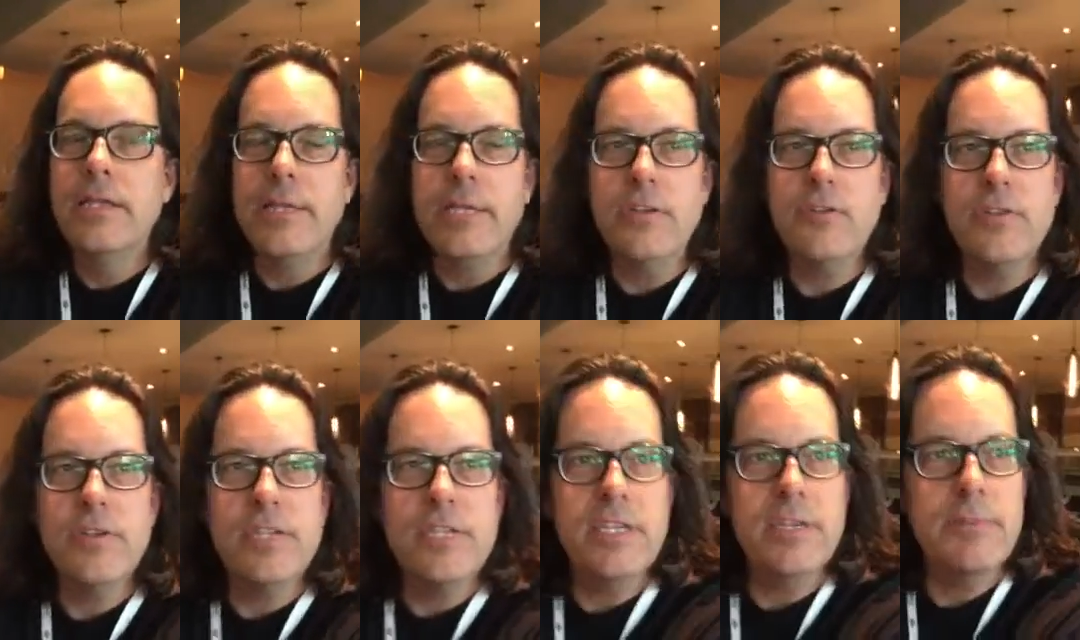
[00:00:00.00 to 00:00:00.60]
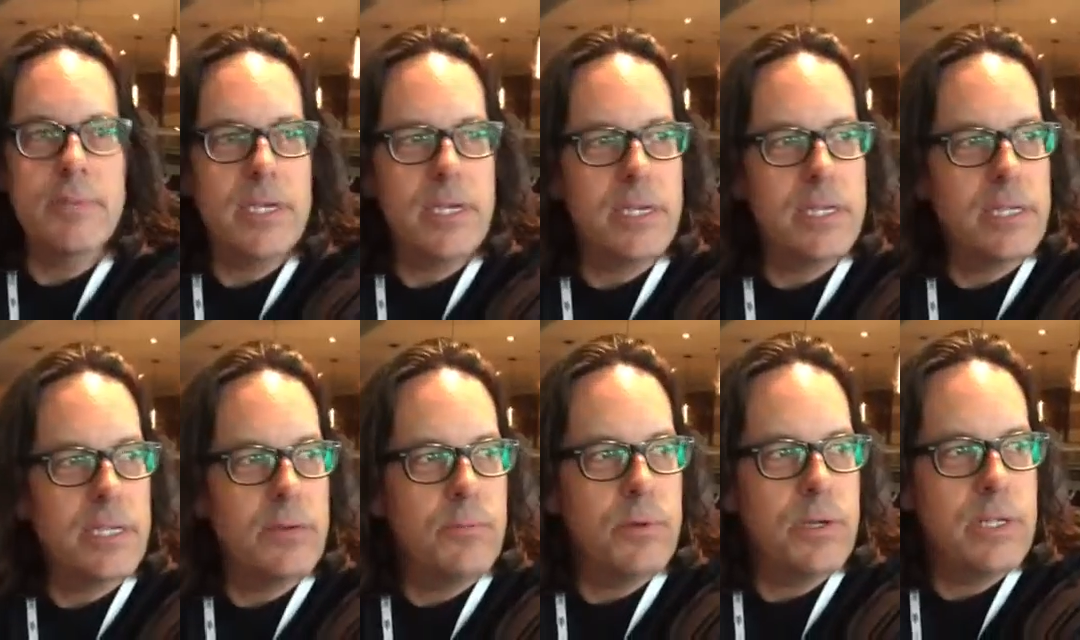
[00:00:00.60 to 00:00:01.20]
It's interesting
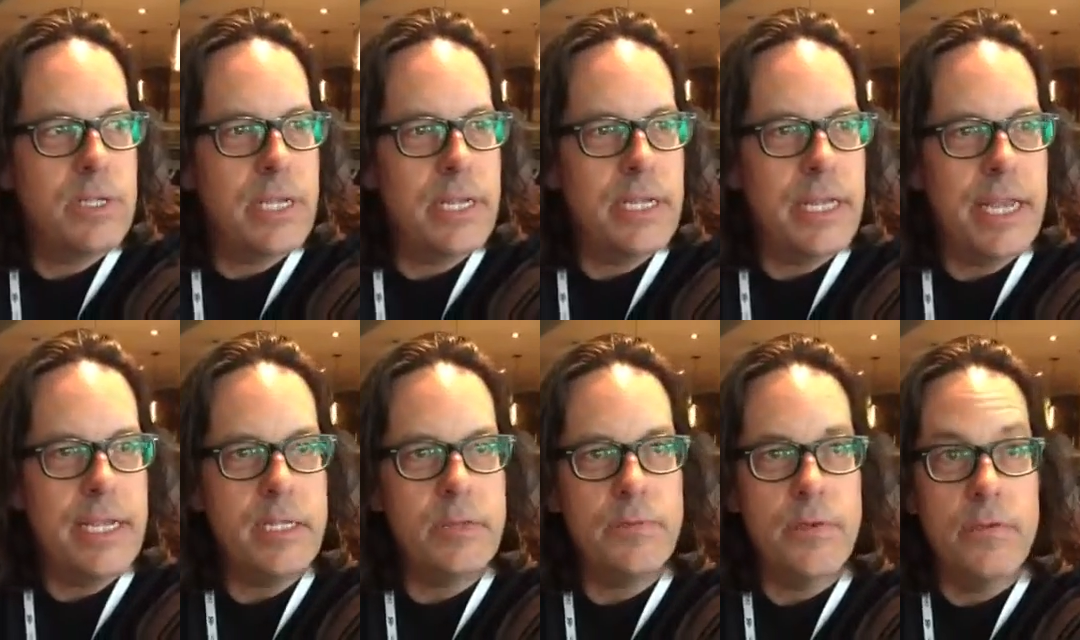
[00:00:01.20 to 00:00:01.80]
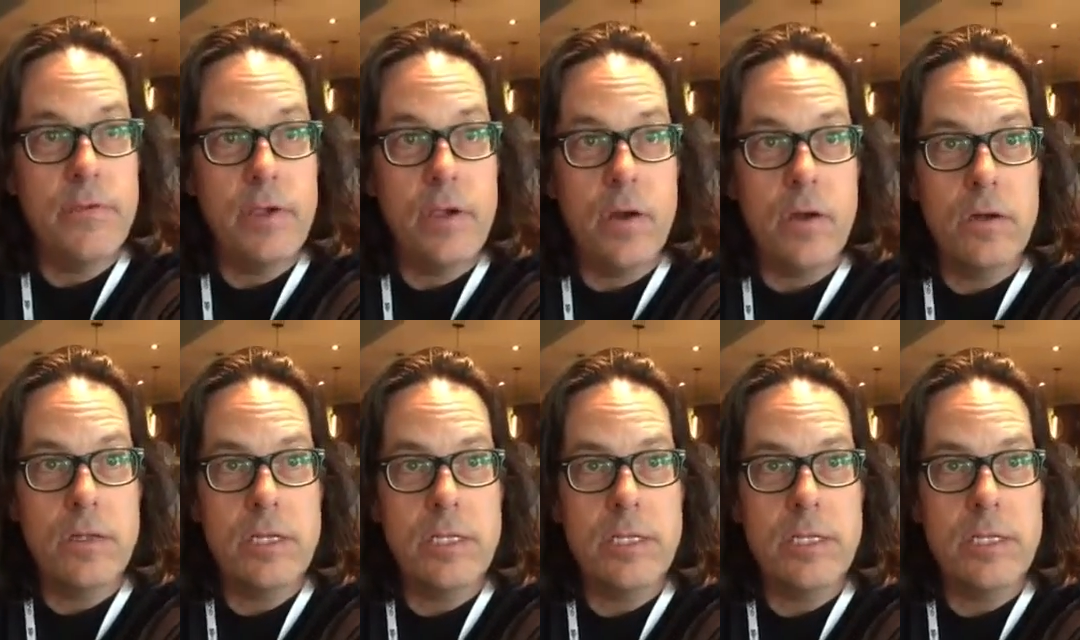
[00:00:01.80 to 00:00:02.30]
because I was at SVVR,